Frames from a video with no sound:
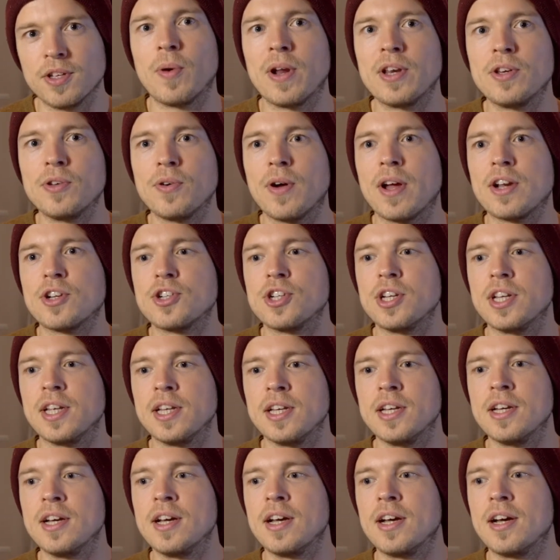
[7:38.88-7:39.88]
When you
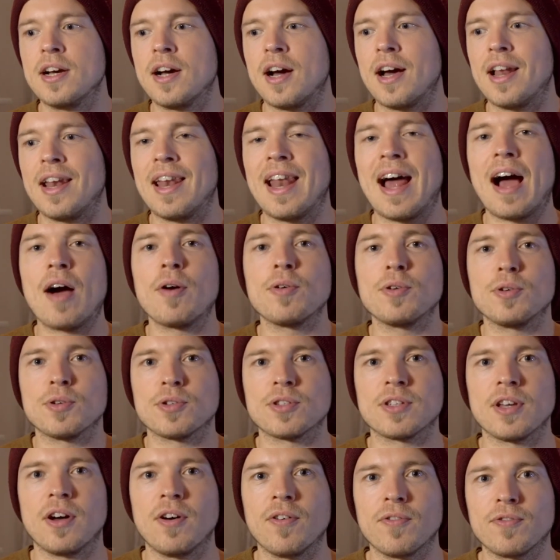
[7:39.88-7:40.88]
actually allow
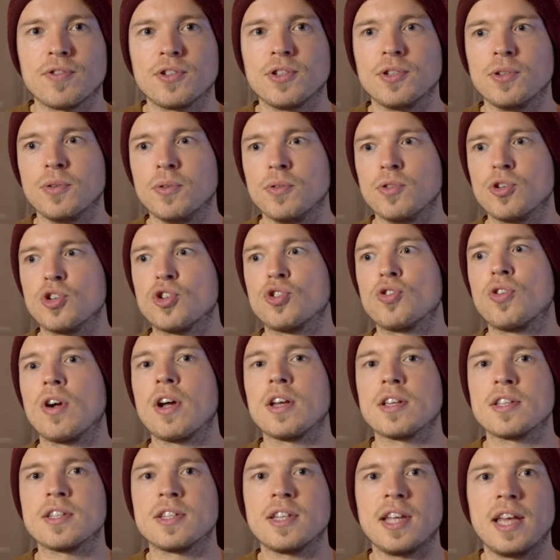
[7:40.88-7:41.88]
yourself to
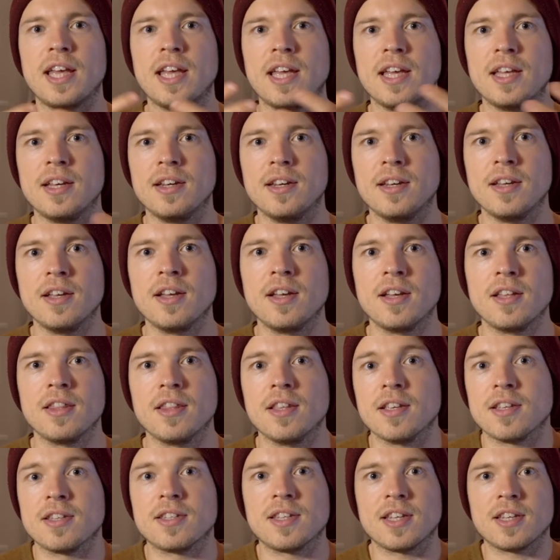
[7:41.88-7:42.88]
trust in
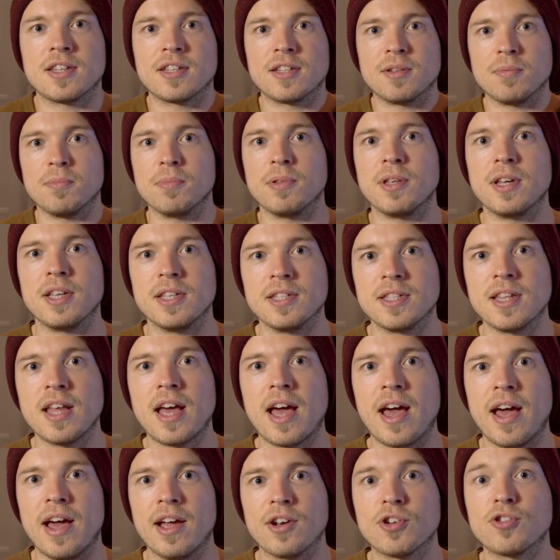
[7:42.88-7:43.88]
the system that is
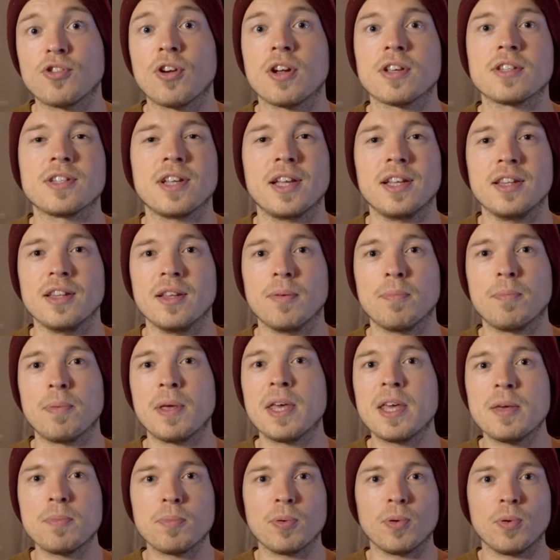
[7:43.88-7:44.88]
there, trust in the
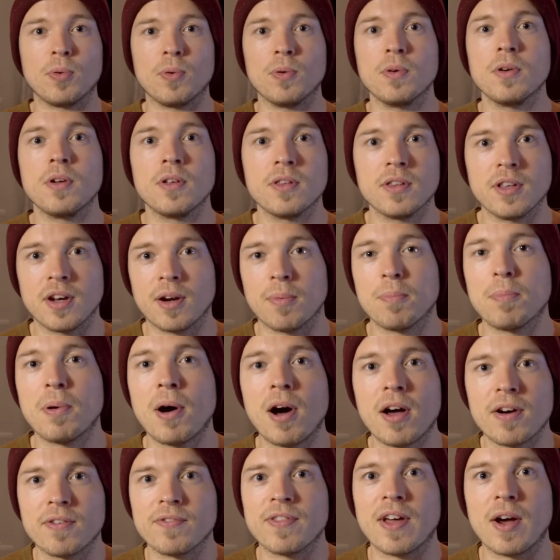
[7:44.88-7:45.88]
people that are
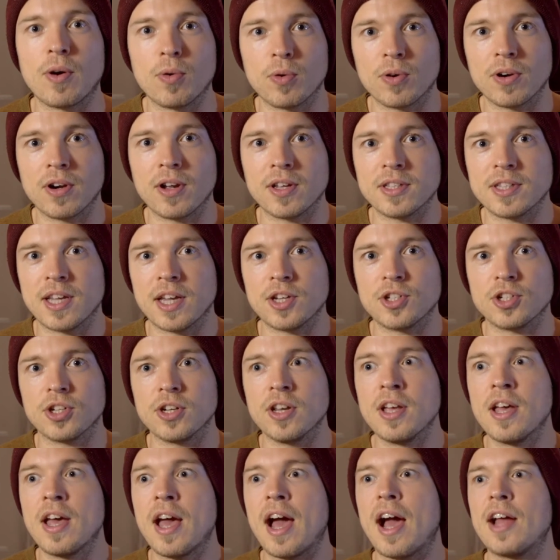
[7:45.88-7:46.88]
part of that
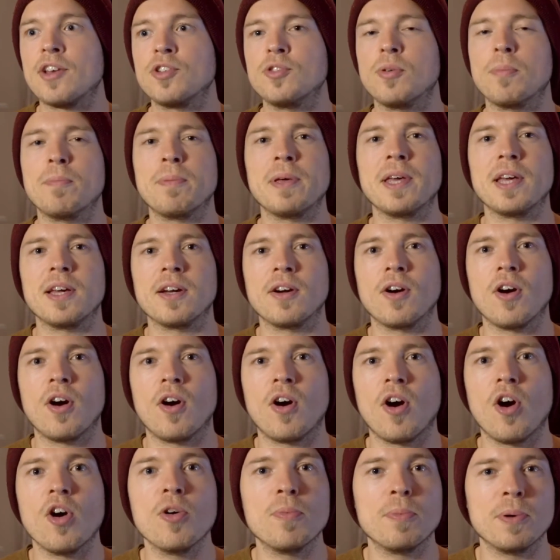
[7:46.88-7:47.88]
organization, and you're being
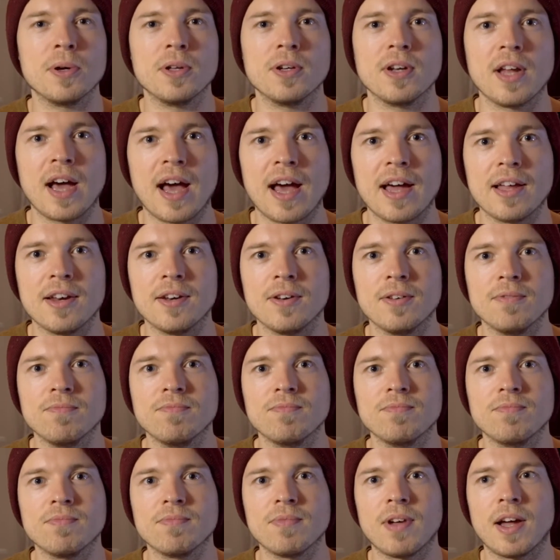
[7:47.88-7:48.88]
open
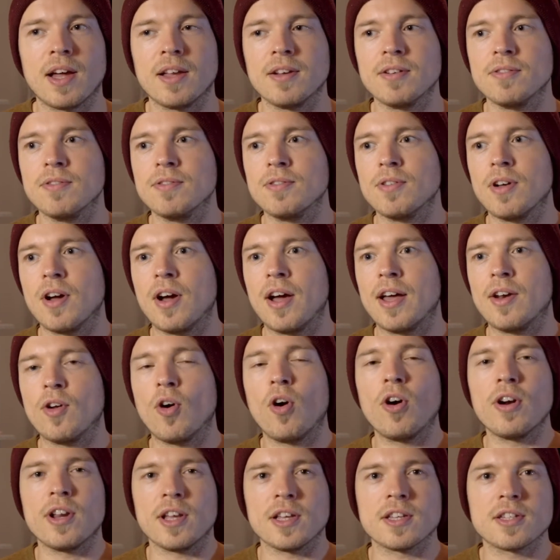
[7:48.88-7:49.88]
and
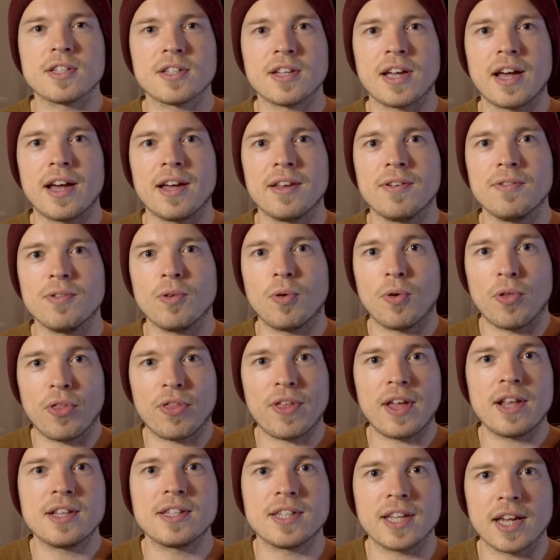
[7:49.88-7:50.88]
honest and
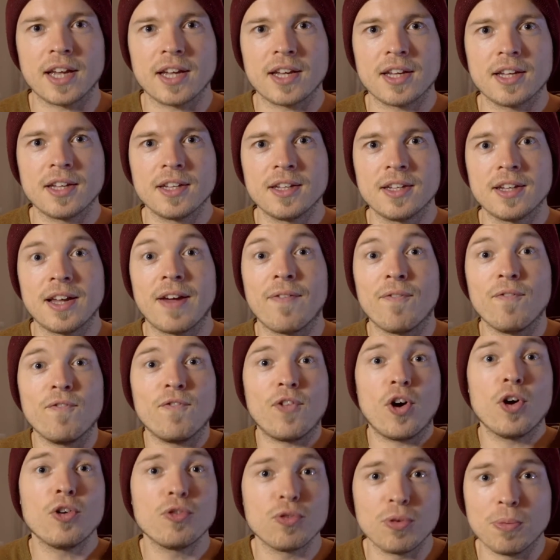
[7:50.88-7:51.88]
authentic
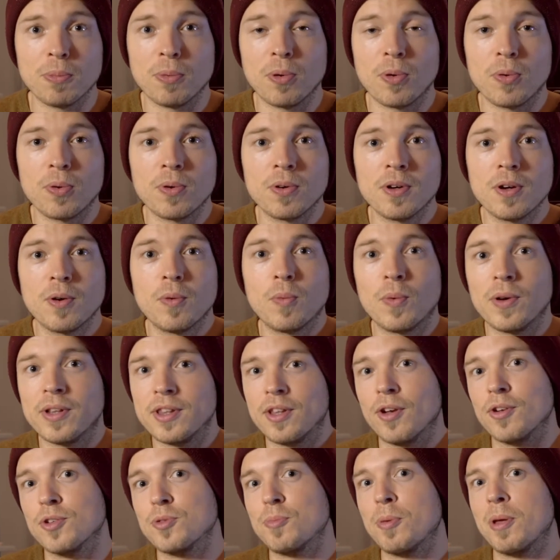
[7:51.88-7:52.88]
and vulnerable
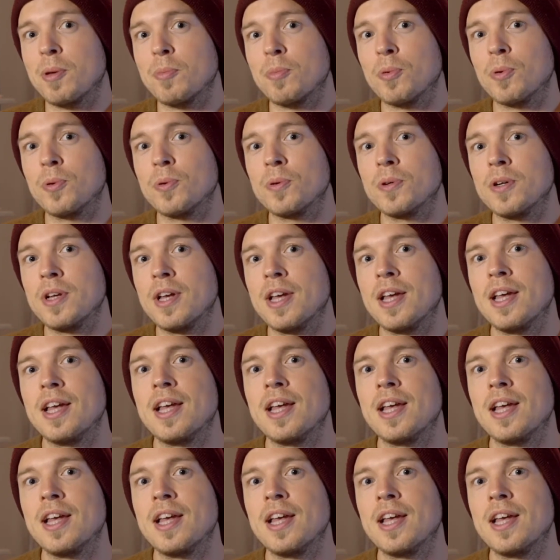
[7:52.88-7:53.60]
with those people,